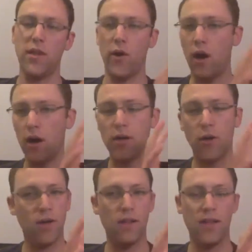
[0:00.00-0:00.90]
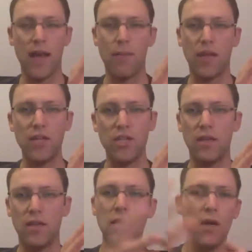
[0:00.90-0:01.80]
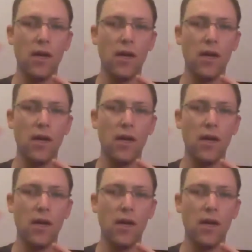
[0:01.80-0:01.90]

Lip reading: They're hard-coded in the application.